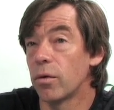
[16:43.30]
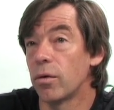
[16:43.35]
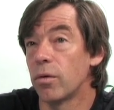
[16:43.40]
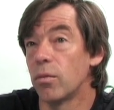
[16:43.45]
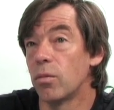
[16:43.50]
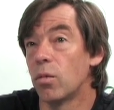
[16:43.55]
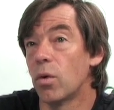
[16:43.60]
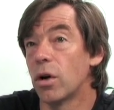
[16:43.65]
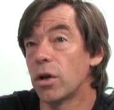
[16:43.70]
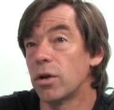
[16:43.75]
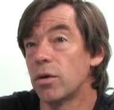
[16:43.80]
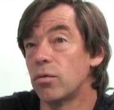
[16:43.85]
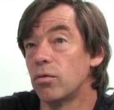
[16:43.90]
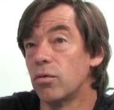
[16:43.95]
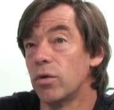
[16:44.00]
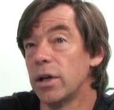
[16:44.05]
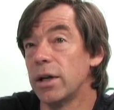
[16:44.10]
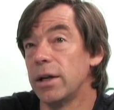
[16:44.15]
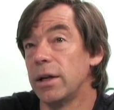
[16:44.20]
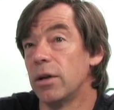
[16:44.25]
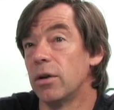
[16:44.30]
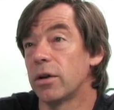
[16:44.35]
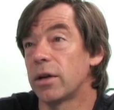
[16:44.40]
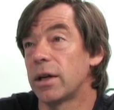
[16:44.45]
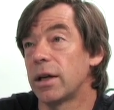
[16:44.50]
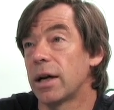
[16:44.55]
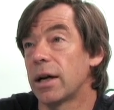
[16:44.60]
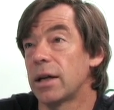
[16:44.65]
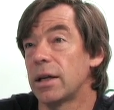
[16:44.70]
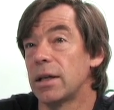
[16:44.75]
what you're really
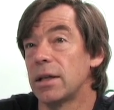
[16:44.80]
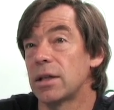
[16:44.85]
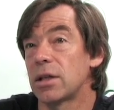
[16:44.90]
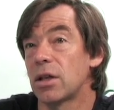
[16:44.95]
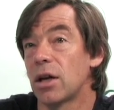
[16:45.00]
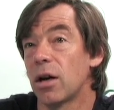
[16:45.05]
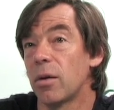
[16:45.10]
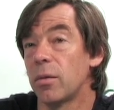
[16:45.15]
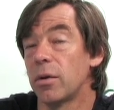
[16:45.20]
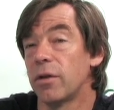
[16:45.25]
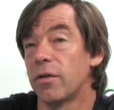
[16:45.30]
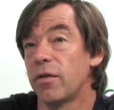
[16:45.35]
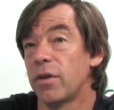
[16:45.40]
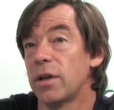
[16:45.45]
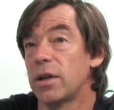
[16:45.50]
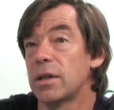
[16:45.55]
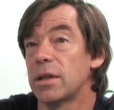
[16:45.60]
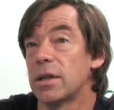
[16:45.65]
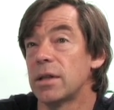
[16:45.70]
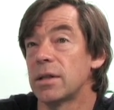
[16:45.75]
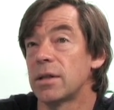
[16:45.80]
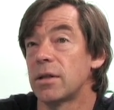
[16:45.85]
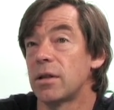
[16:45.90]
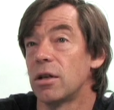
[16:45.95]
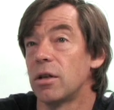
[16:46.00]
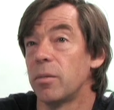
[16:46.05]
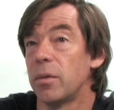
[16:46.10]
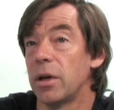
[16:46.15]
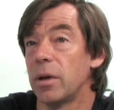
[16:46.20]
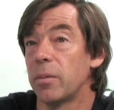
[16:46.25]
looking at is common affinities that
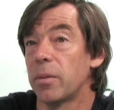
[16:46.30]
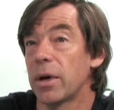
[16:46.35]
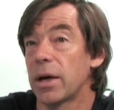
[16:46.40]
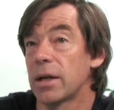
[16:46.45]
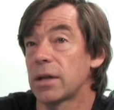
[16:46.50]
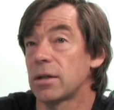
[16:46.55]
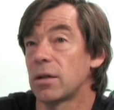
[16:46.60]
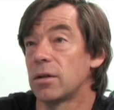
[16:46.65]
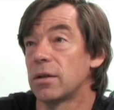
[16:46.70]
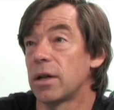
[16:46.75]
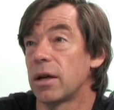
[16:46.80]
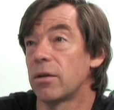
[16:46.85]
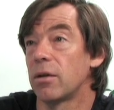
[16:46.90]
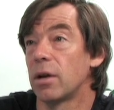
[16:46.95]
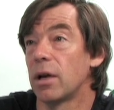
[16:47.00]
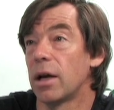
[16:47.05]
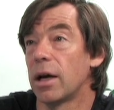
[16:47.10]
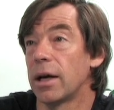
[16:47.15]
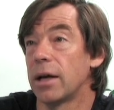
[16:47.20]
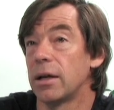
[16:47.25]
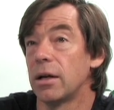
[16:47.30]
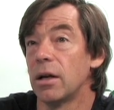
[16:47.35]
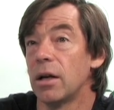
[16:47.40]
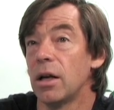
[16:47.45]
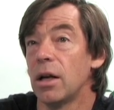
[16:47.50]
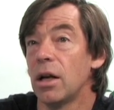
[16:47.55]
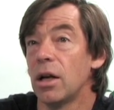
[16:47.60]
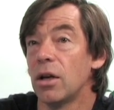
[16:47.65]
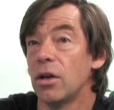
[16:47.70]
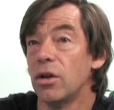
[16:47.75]
are being passed on down the line,
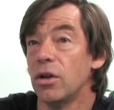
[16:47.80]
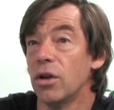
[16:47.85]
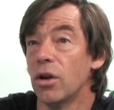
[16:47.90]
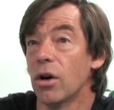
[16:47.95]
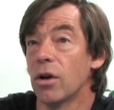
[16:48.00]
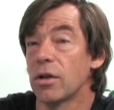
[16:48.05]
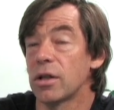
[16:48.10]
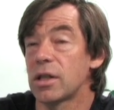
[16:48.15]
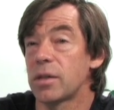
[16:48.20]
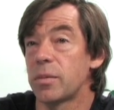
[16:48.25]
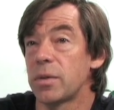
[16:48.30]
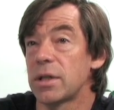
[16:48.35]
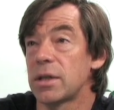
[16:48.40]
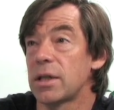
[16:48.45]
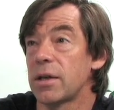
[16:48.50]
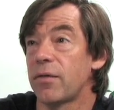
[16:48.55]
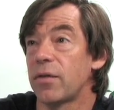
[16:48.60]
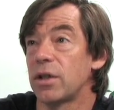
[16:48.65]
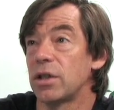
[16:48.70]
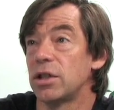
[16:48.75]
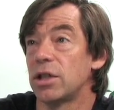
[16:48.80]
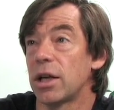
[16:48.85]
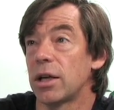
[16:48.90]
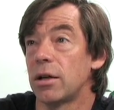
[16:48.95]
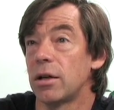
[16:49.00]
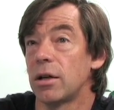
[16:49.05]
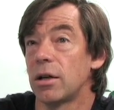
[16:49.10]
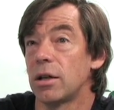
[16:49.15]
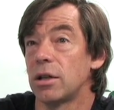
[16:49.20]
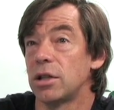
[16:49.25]
not specific
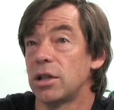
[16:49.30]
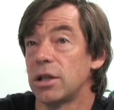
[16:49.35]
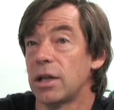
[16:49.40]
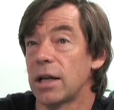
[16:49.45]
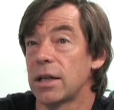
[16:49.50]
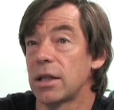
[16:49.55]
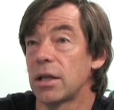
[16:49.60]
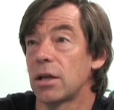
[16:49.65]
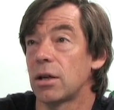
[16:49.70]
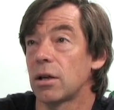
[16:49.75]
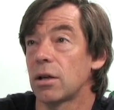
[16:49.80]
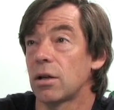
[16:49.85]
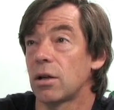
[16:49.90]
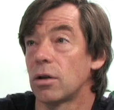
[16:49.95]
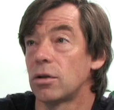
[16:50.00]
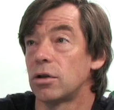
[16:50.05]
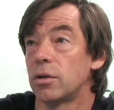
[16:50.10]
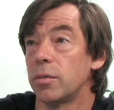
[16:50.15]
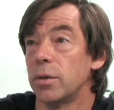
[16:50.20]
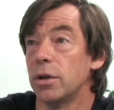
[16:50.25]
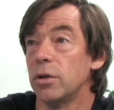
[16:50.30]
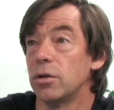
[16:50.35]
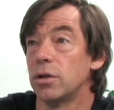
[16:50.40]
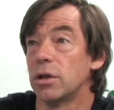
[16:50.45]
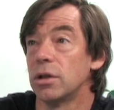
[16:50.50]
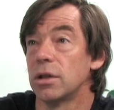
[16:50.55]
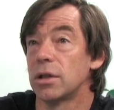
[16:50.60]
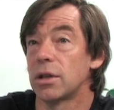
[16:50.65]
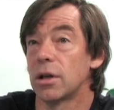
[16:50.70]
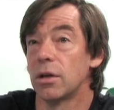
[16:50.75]
genetic
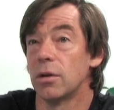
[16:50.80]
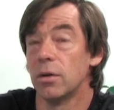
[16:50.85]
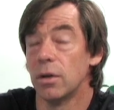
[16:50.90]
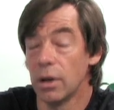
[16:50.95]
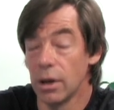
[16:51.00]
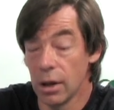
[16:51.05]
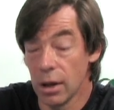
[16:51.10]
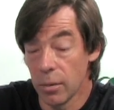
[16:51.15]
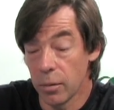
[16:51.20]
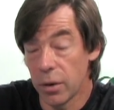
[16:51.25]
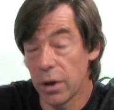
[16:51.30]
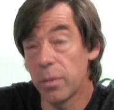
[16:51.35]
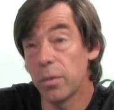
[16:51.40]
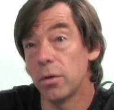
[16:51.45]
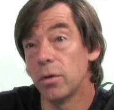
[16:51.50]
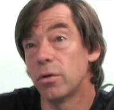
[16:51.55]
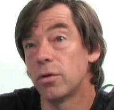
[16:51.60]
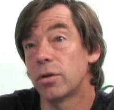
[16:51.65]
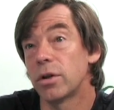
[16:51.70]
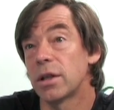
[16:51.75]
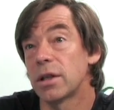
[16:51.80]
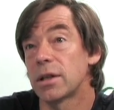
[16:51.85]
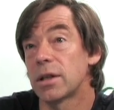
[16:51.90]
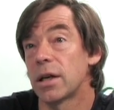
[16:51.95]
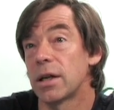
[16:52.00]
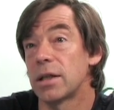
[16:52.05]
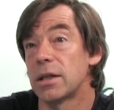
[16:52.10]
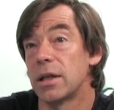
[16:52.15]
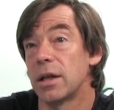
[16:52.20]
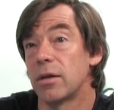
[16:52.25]
contributions. So people who
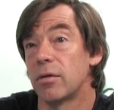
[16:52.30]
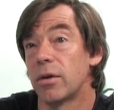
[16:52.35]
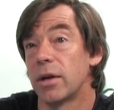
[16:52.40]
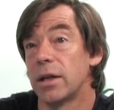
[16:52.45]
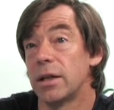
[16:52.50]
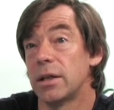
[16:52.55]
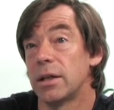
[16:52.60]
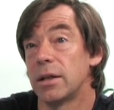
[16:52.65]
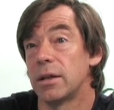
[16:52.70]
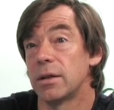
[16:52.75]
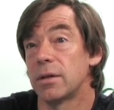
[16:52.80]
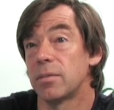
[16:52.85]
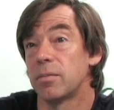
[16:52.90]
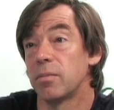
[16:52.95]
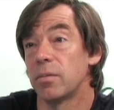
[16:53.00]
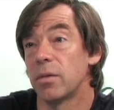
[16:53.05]
criticize nick ratings,